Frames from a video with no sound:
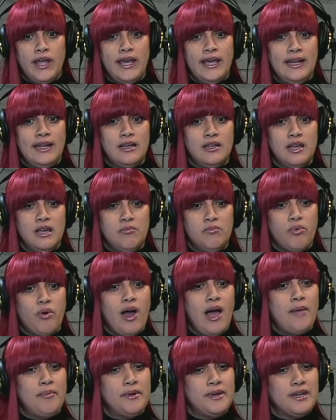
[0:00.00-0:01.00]
and
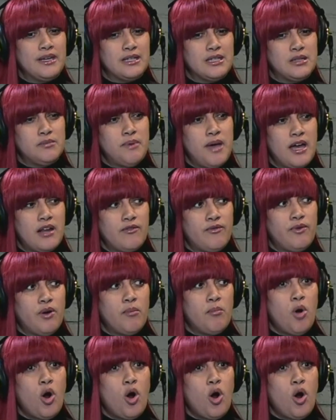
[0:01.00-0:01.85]
probably expect from